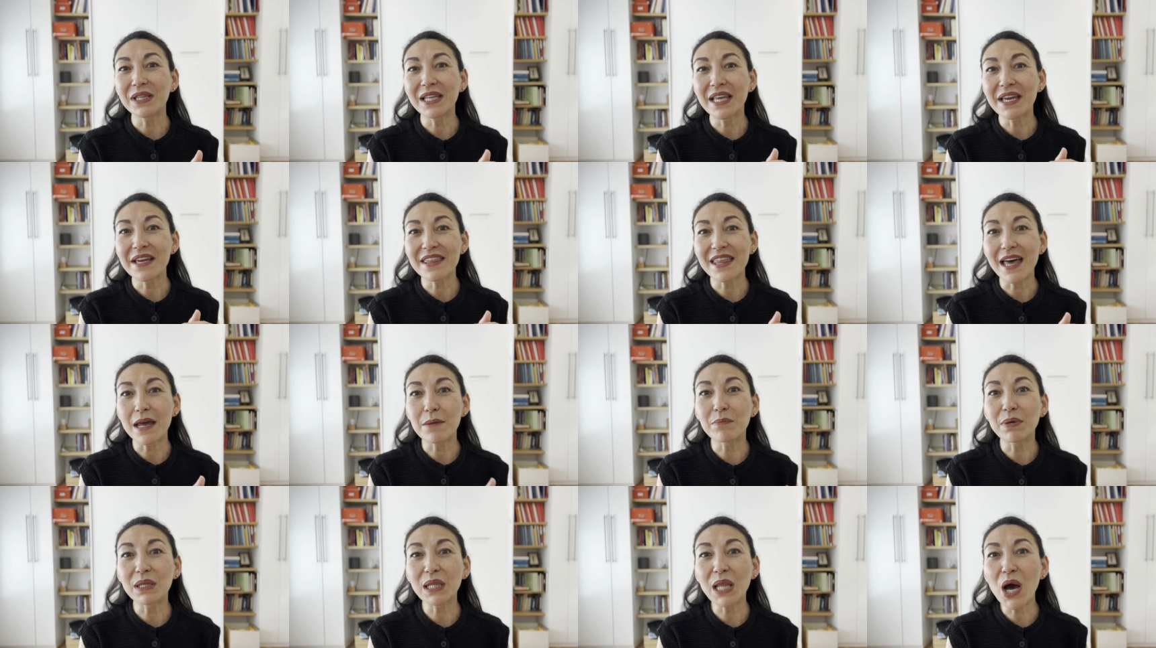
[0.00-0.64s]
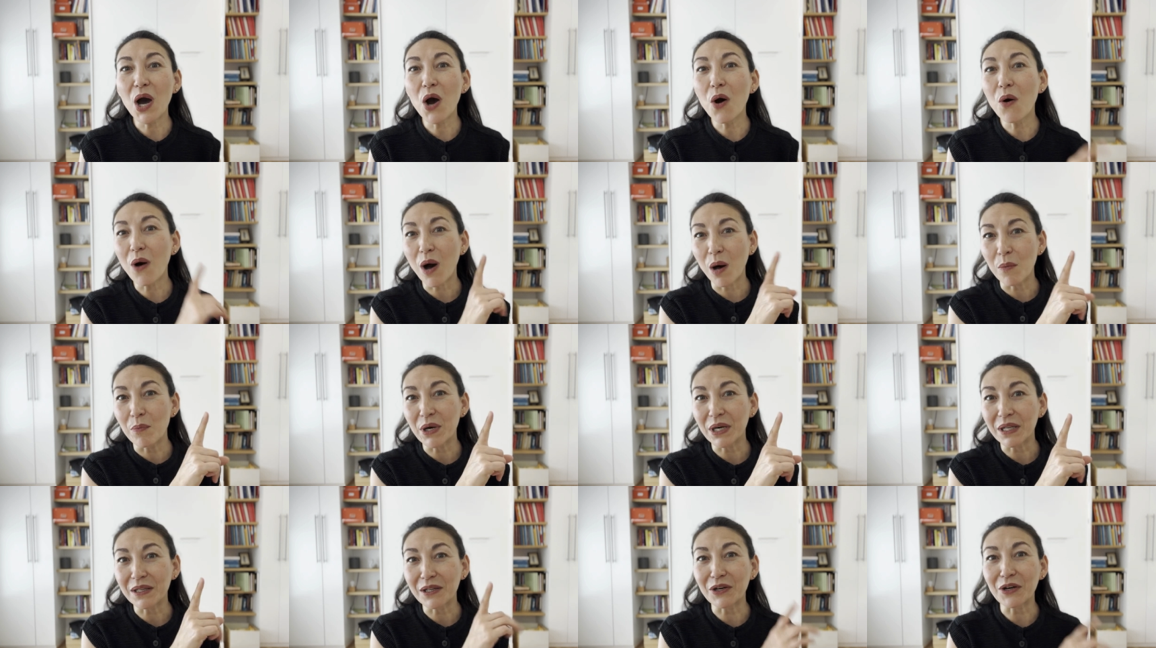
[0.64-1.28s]
link that below. I'll
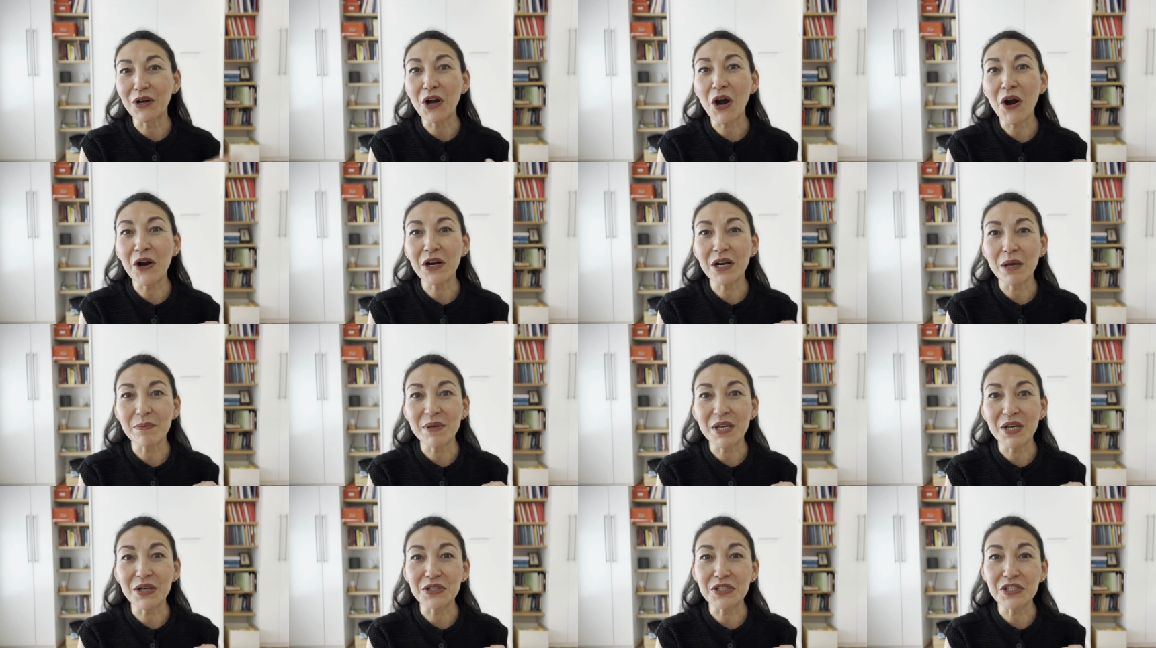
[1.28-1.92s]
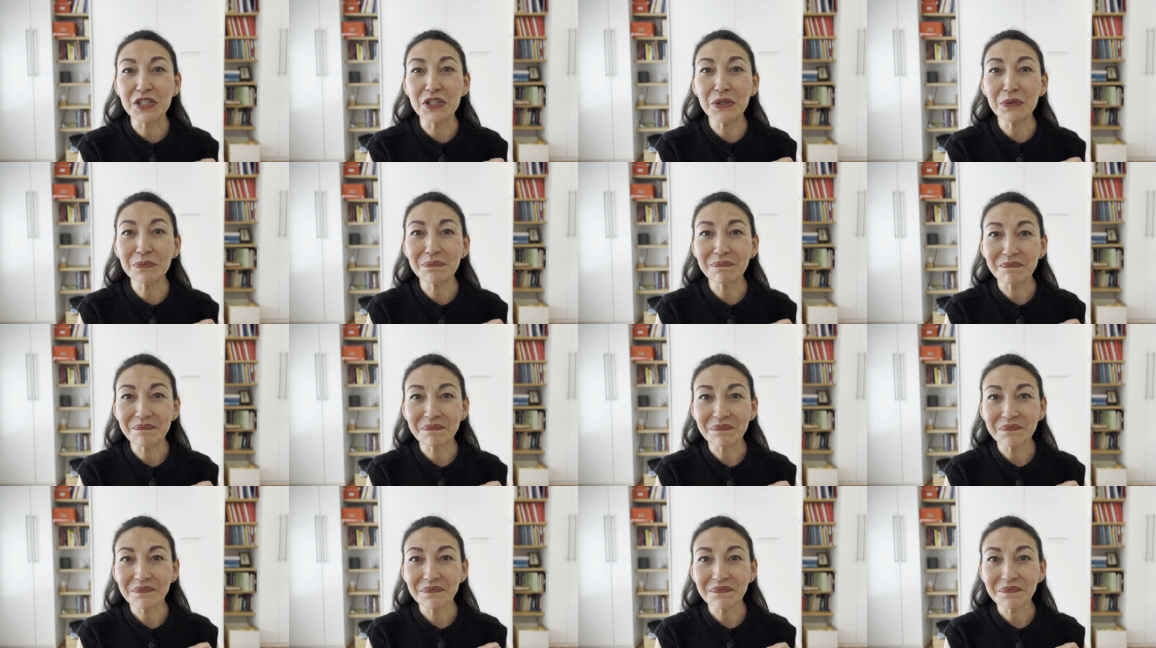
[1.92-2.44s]
put a little card up here too.